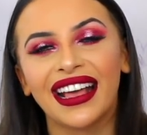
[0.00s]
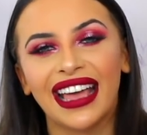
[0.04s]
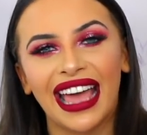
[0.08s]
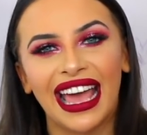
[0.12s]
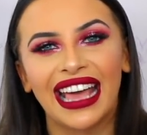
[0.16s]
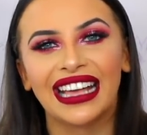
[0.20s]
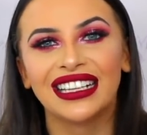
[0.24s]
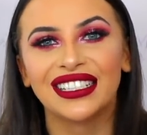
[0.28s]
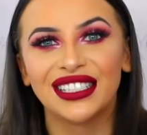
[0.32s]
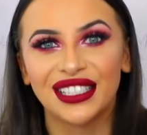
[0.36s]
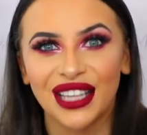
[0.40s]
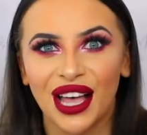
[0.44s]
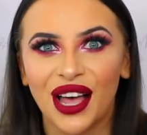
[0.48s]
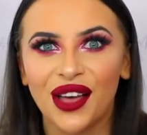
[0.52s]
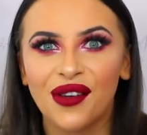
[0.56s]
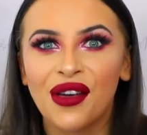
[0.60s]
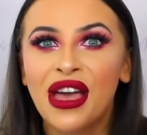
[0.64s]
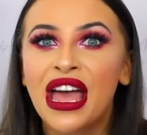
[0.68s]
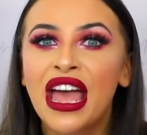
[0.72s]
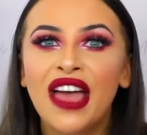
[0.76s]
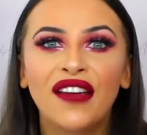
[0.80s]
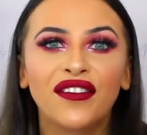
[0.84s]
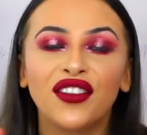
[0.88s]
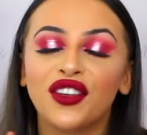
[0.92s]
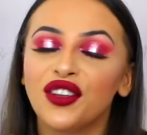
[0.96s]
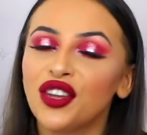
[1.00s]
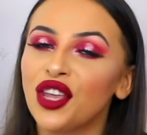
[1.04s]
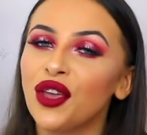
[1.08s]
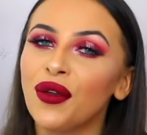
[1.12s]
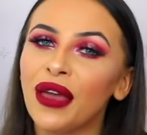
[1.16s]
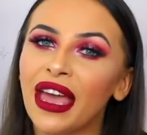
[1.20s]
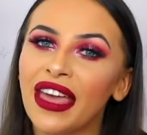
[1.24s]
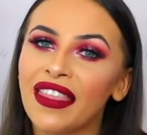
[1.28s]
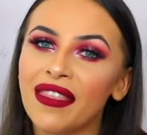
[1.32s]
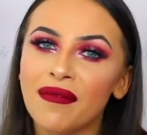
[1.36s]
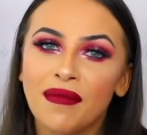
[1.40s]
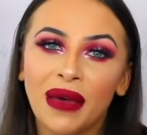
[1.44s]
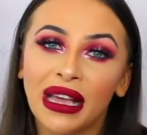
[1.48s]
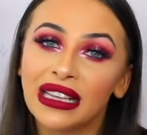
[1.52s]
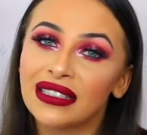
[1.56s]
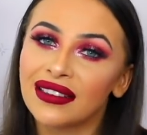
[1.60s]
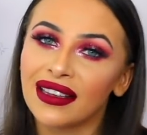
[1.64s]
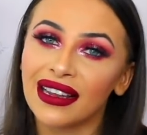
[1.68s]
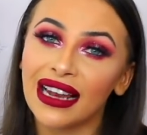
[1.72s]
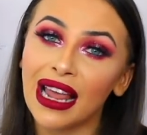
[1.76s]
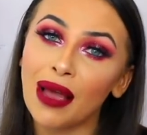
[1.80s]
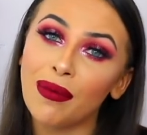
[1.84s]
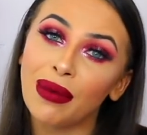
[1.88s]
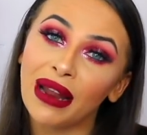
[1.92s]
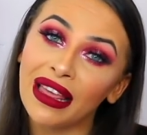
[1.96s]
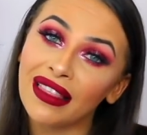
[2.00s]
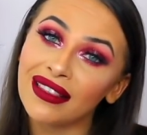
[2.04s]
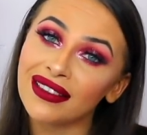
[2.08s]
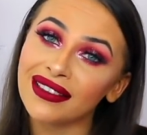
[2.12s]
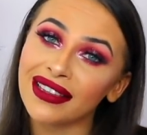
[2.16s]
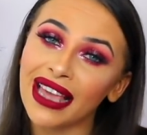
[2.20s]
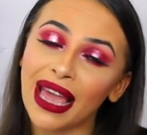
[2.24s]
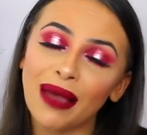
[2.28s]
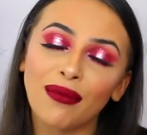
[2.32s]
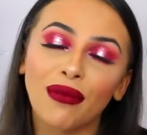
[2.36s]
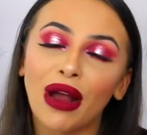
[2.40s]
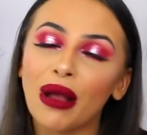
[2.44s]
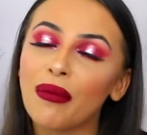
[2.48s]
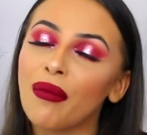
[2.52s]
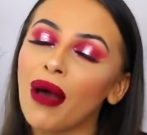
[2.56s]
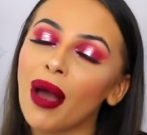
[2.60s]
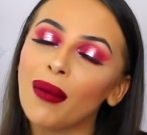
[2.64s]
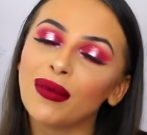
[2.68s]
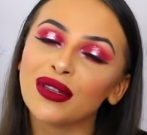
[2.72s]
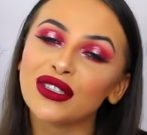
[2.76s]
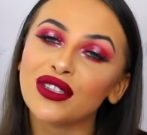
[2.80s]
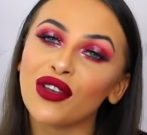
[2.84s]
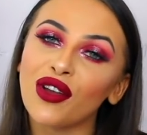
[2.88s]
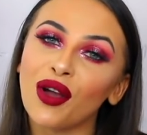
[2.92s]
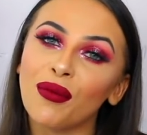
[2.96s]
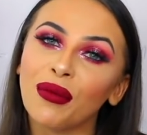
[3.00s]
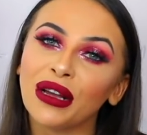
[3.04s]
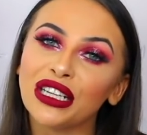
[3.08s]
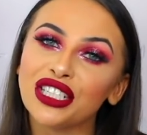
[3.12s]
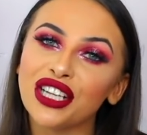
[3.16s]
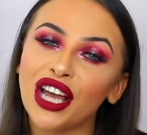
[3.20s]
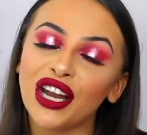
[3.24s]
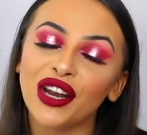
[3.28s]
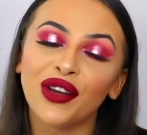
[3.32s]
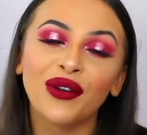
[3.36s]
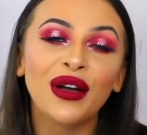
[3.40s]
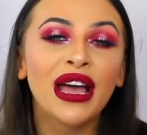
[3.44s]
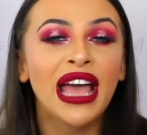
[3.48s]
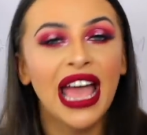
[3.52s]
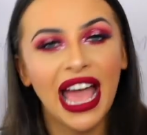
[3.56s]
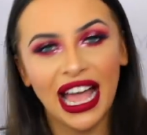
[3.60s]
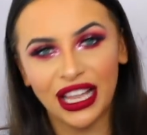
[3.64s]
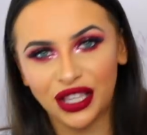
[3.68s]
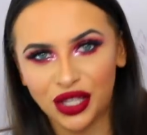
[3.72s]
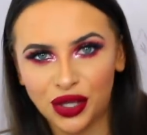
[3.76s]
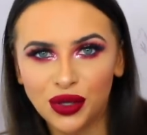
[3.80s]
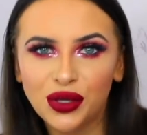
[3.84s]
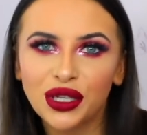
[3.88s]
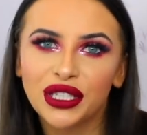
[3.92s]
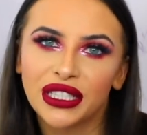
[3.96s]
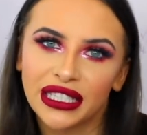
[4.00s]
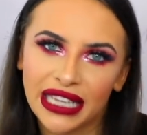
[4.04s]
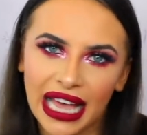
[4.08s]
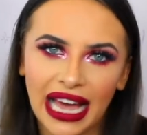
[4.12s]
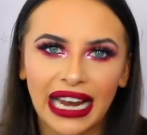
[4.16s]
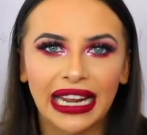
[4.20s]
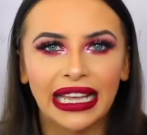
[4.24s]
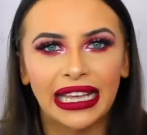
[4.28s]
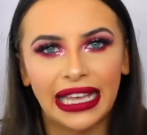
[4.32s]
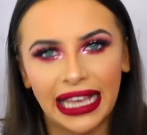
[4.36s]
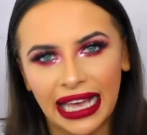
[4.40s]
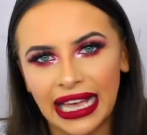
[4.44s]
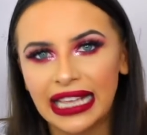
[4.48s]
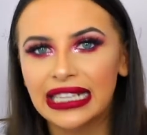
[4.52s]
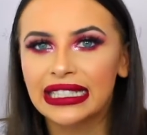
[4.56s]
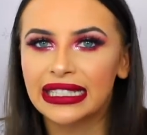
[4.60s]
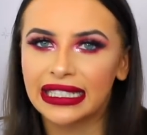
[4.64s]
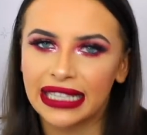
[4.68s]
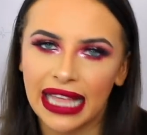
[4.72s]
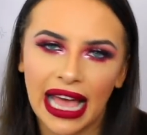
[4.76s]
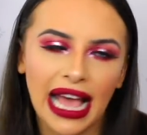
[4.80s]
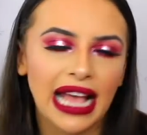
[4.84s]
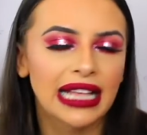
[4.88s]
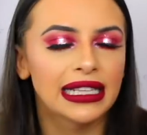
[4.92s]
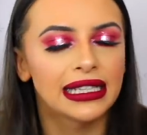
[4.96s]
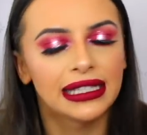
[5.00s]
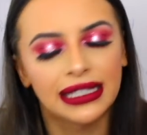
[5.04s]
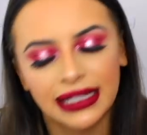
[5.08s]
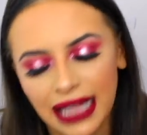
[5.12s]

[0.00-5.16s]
Okay, so if you're new here, then basically I play this game where I mime a song on my channel and you just gotta guess that